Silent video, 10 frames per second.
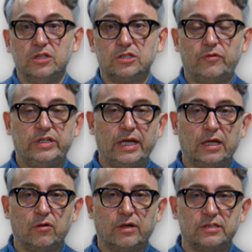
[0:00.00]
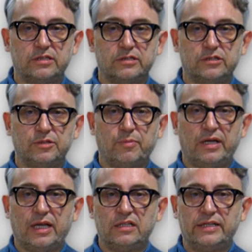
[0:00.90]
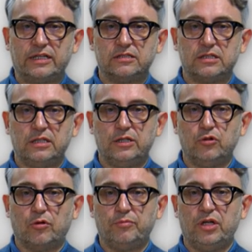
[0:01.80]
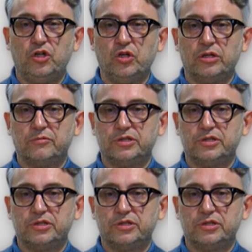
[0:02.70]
So if we take a look at citizenship identity nexus in the European Union,